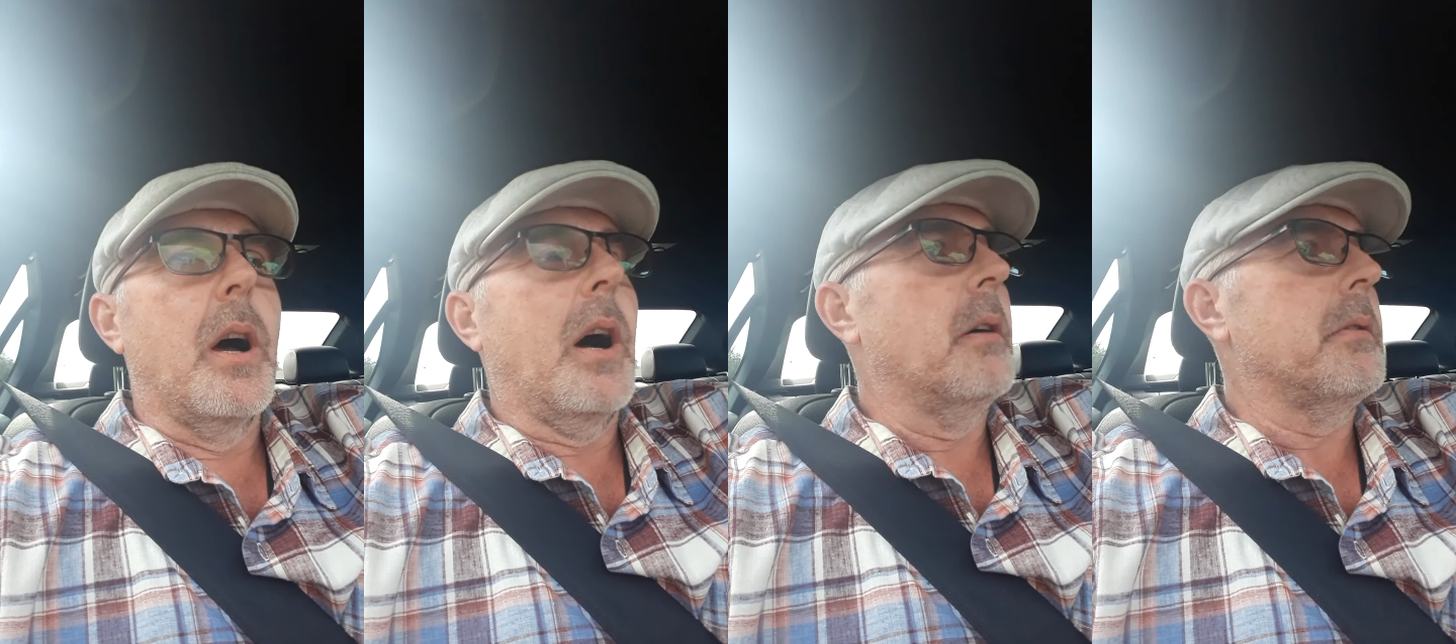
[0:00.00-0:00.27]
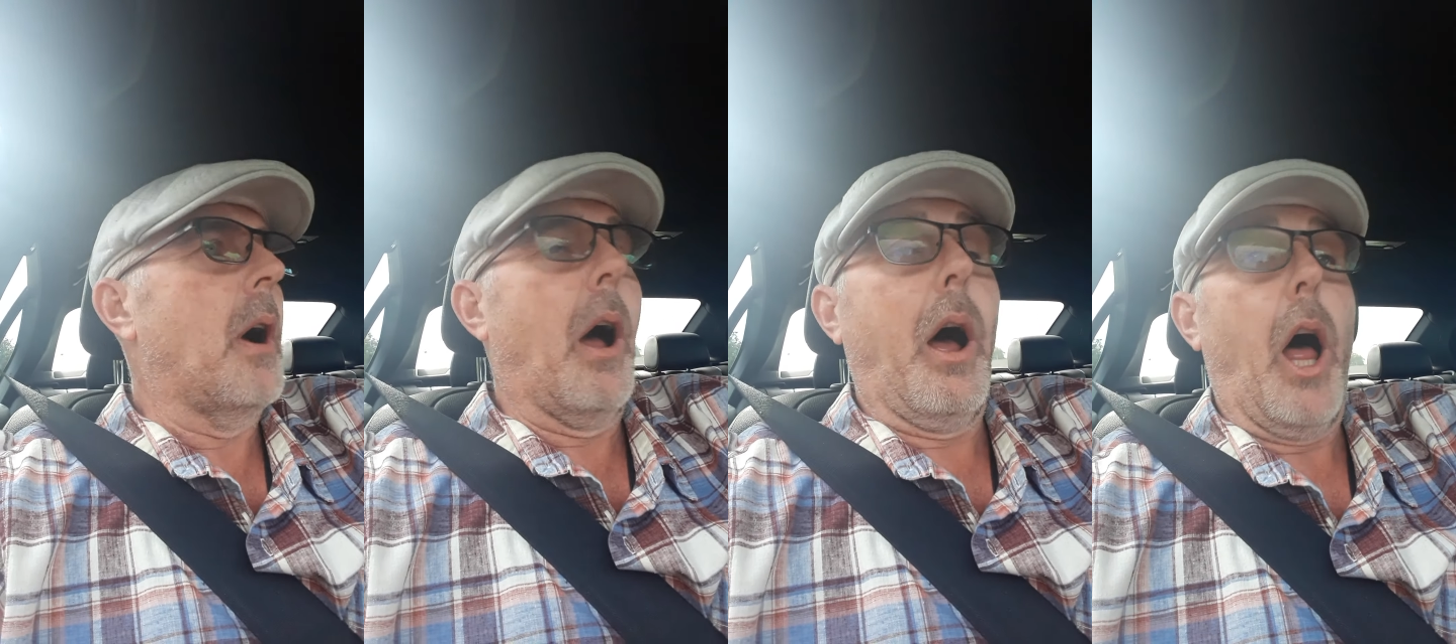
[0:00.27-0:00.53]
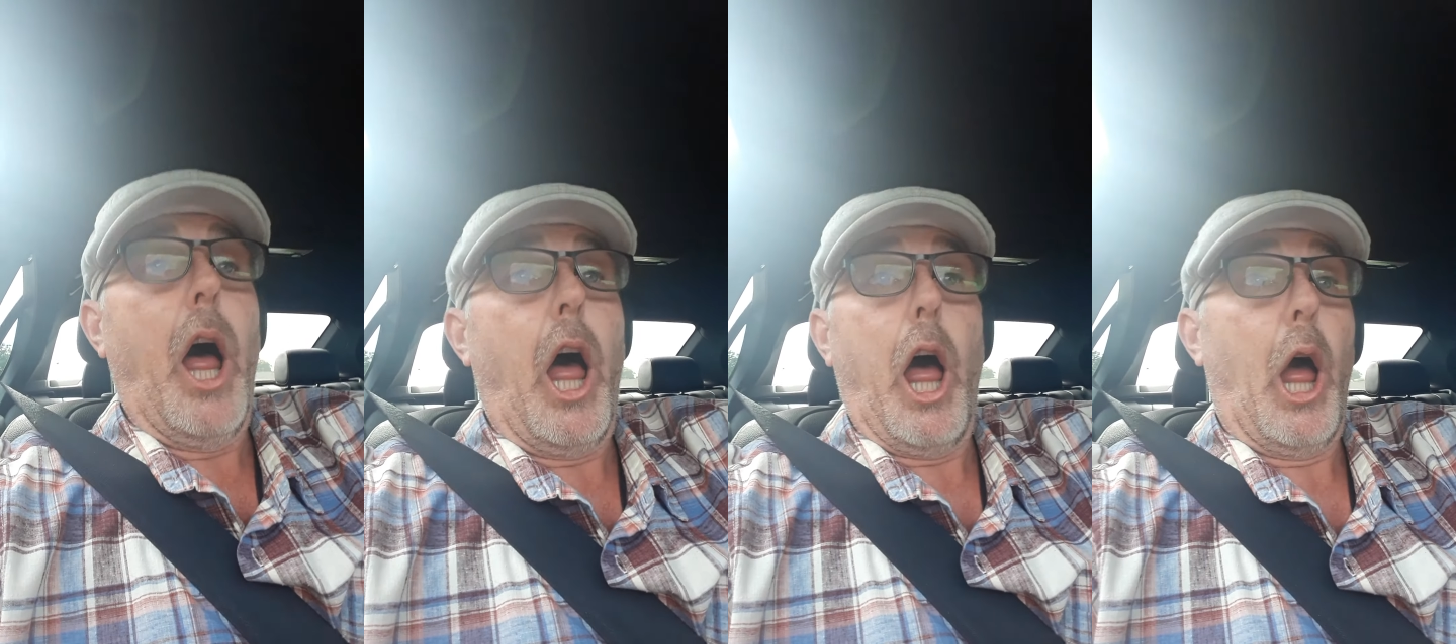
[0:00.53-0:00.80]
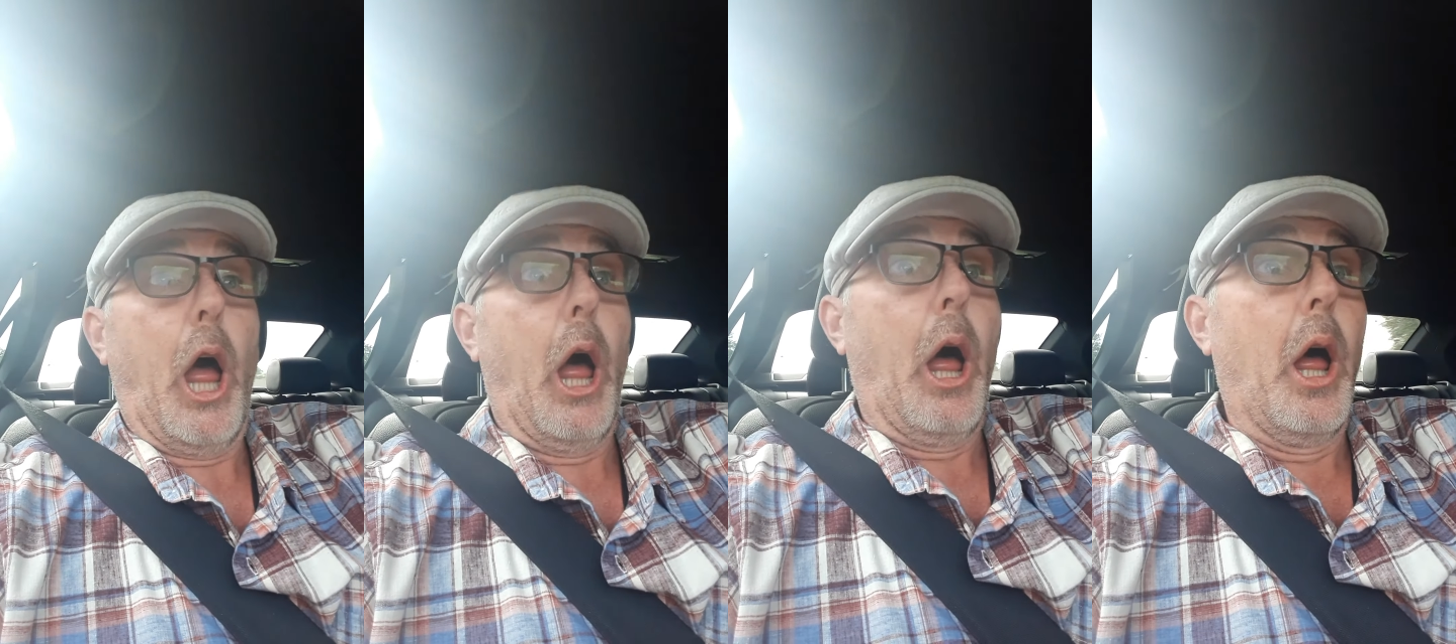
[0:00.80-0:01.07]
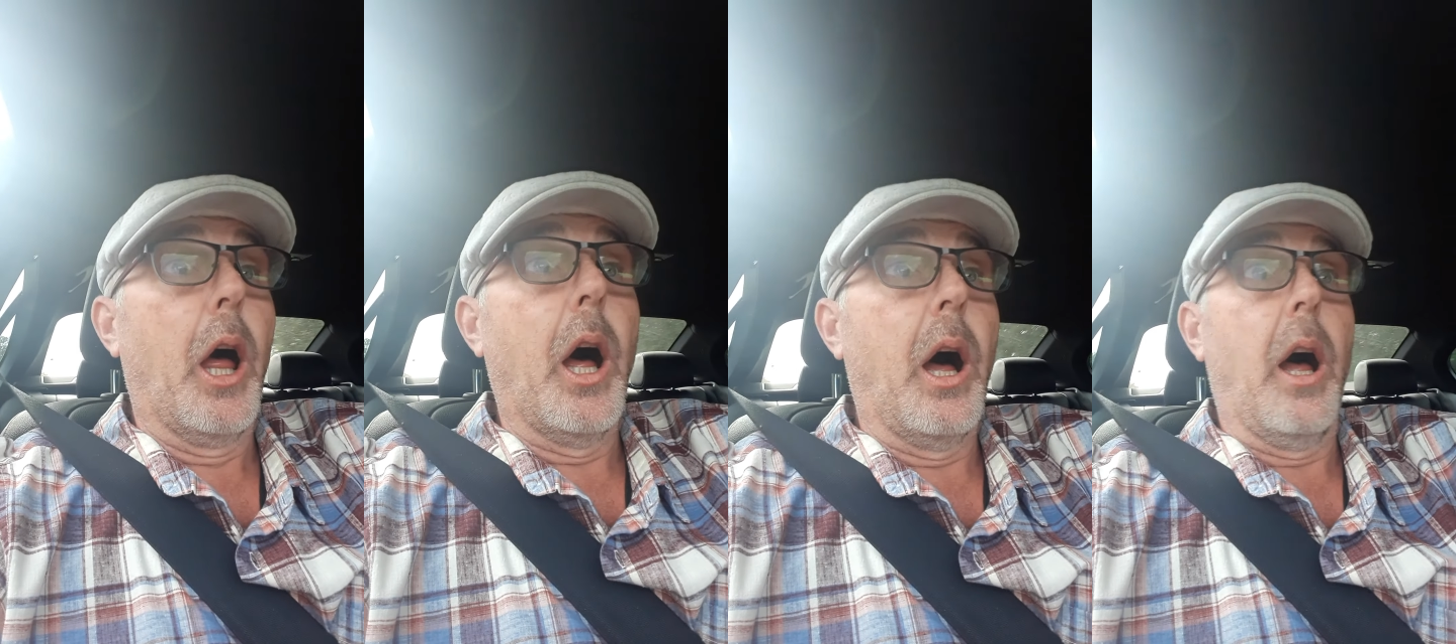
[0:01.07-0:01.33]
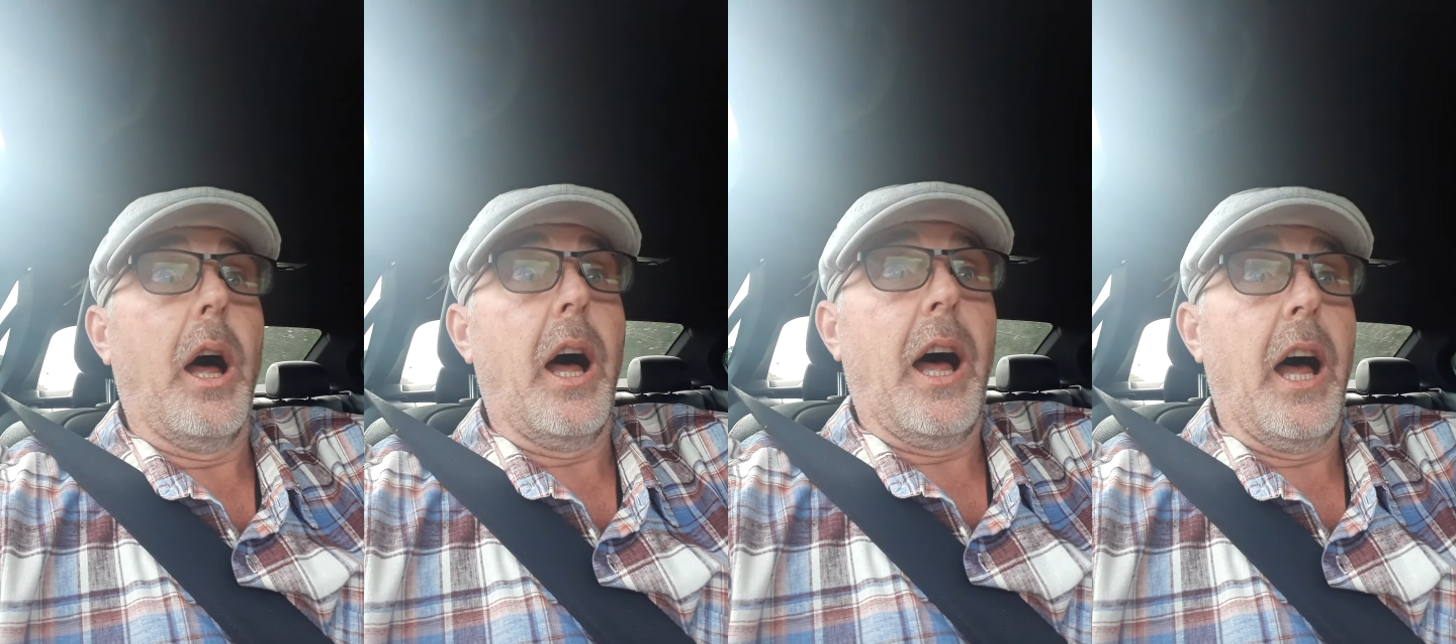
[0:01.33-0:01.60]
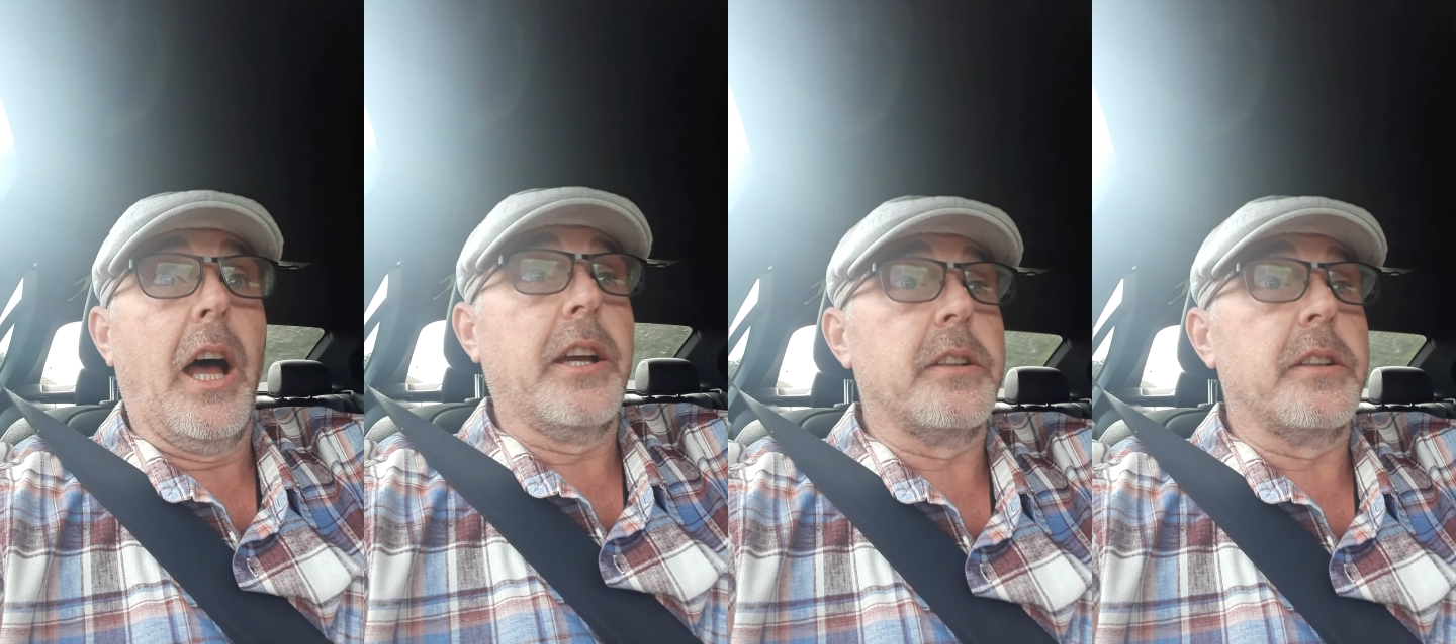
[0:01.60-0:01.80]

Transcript: Oh, oh, oh, oh, oh I,